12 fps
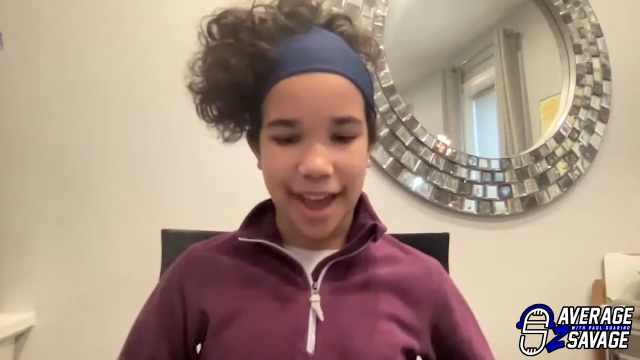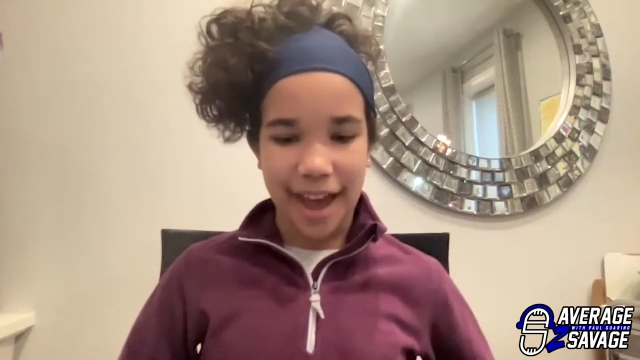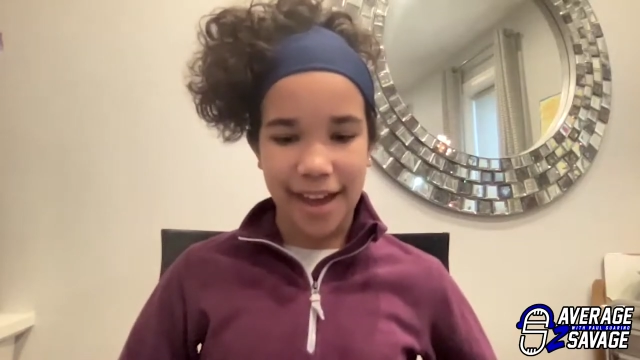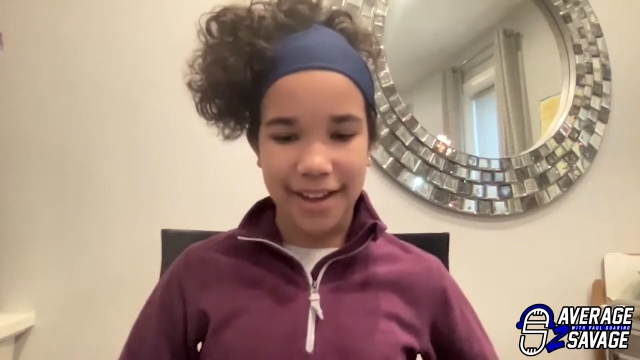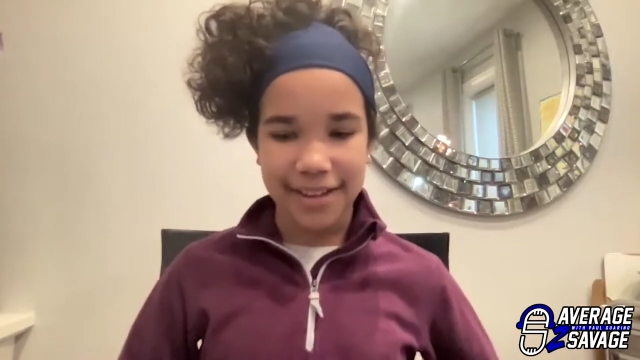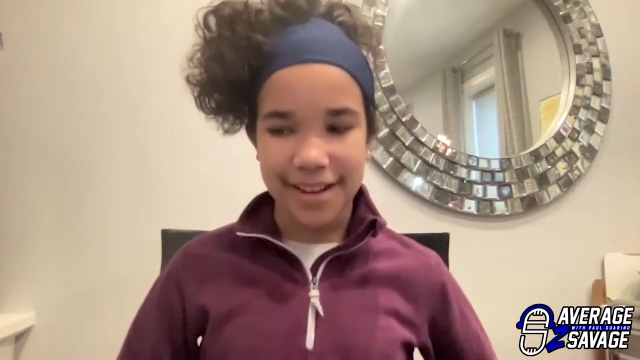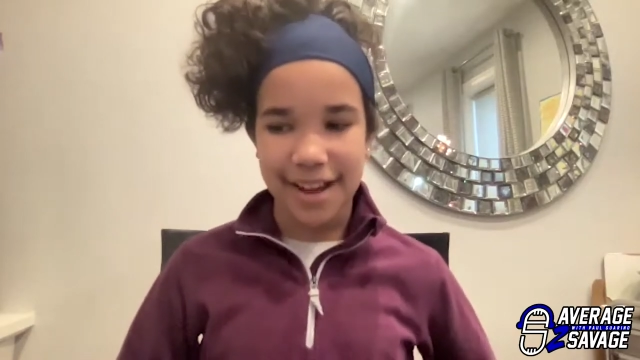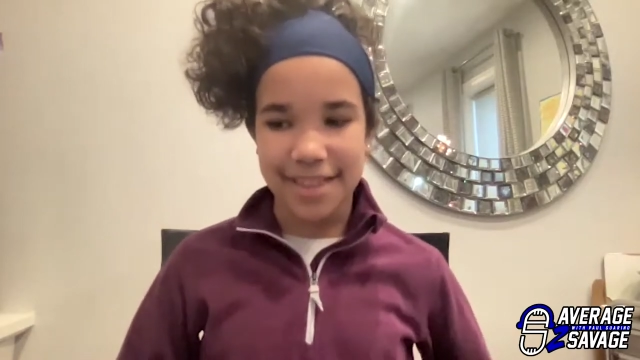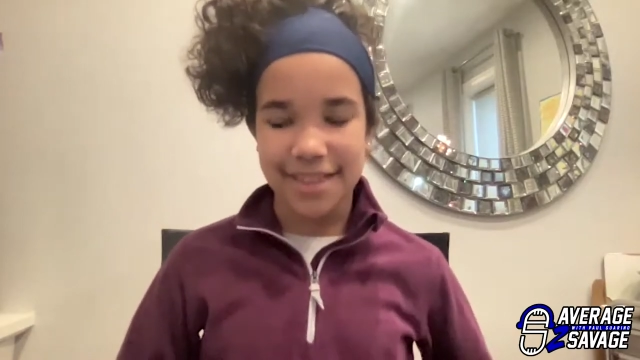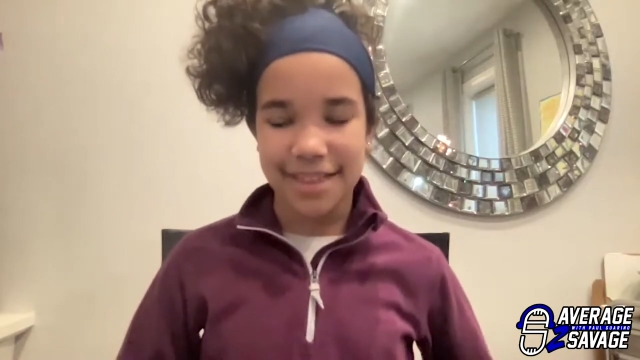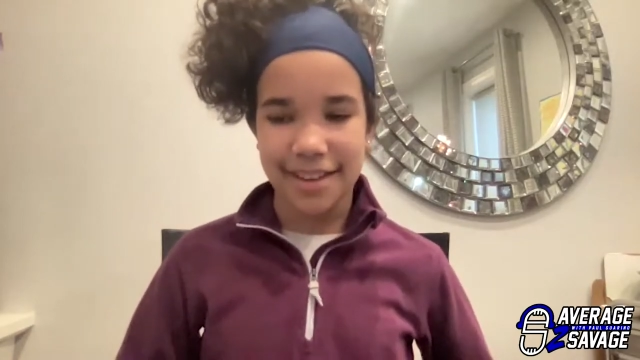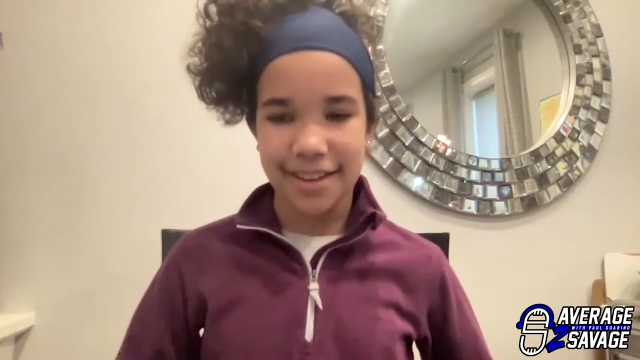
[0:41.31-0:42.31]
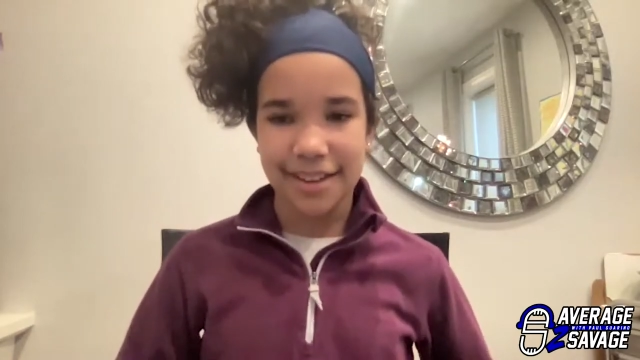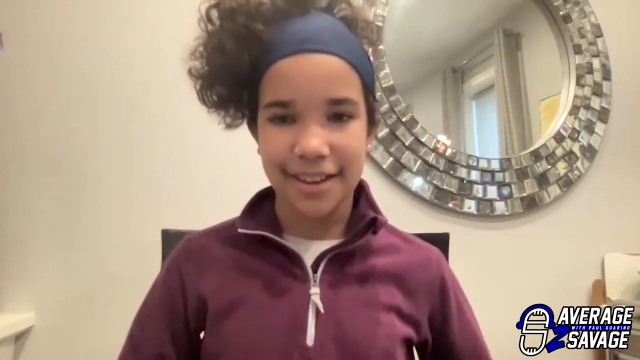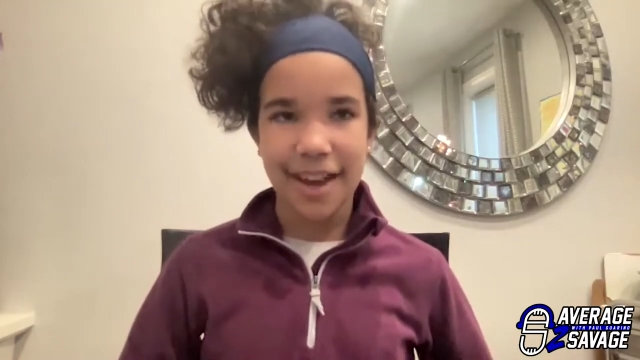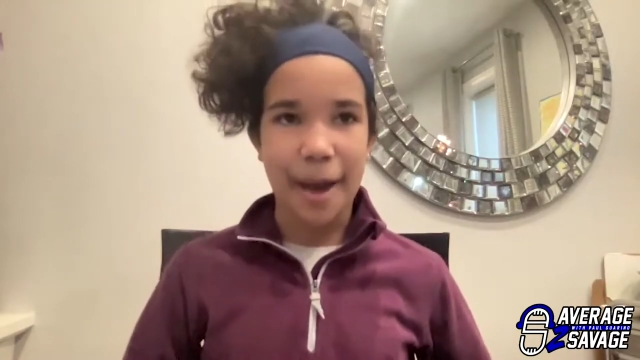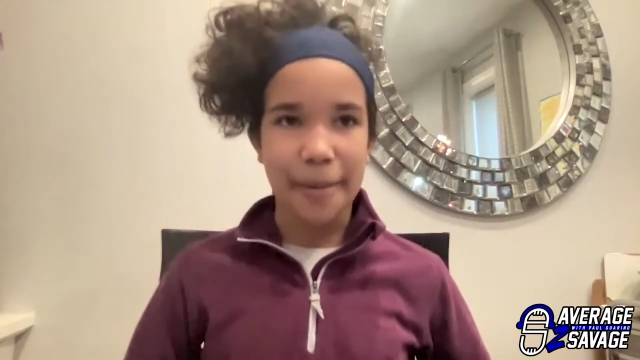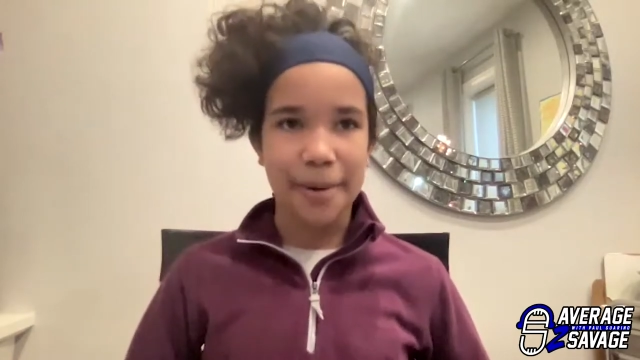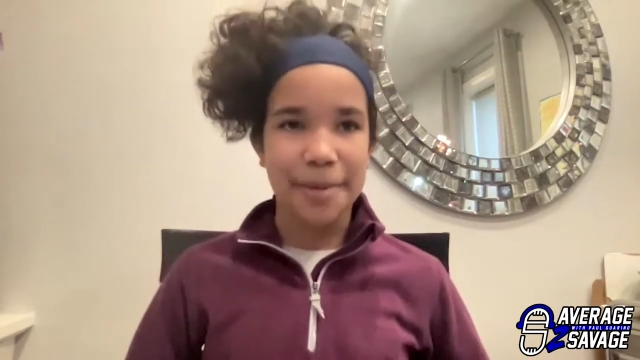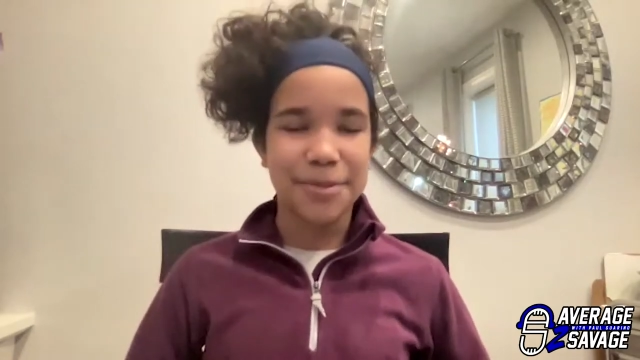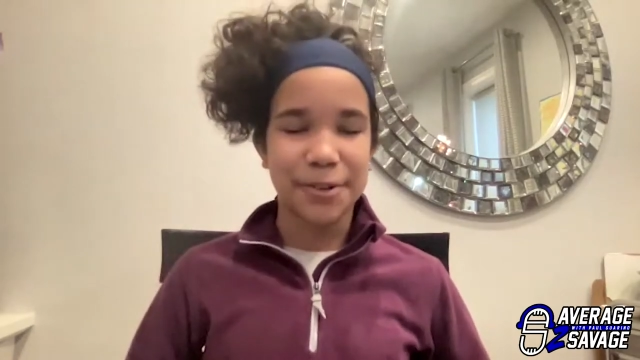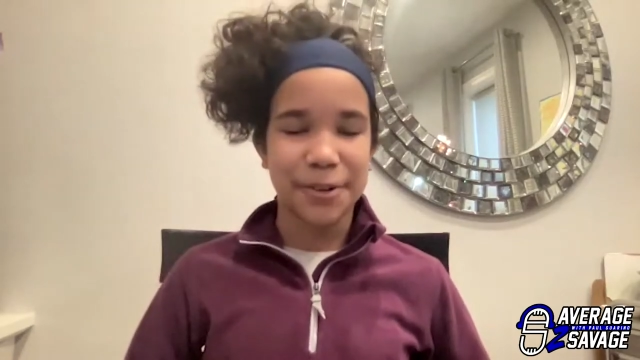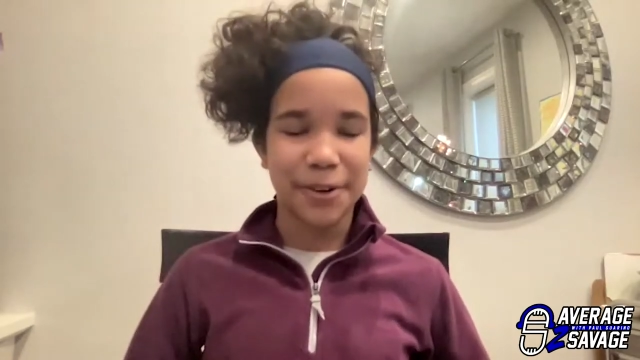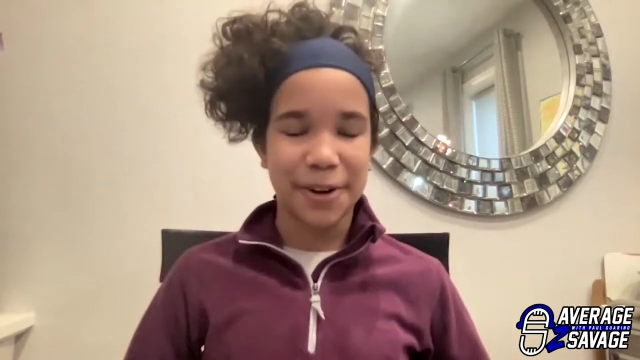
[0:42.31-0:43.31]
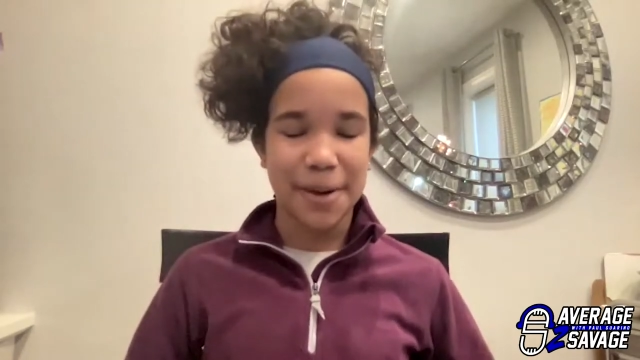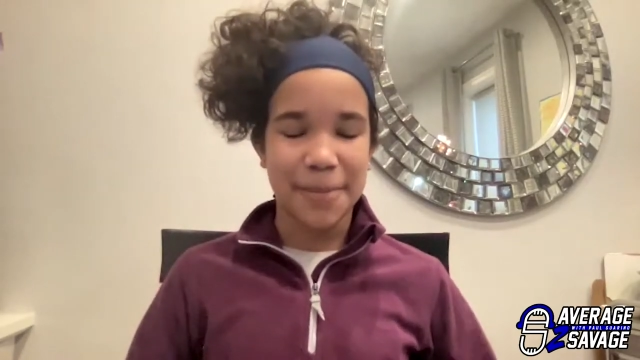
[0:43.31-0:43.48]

and I'm still growing up,